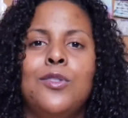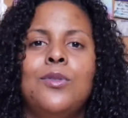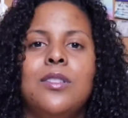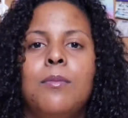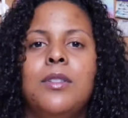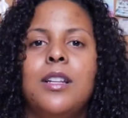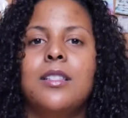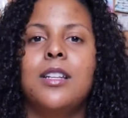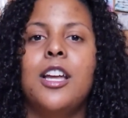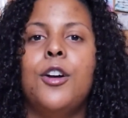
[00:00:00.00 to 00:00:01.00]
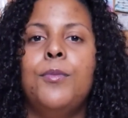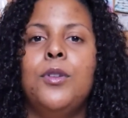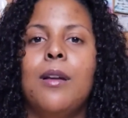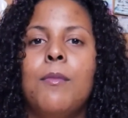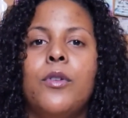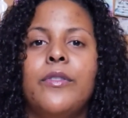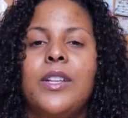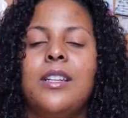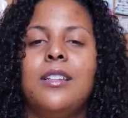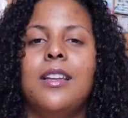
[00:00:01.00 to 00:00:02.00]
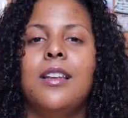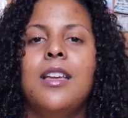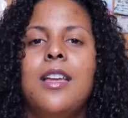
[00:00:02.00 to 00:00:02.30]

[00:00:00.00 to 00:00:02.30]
Do something that's going to help you get motivated again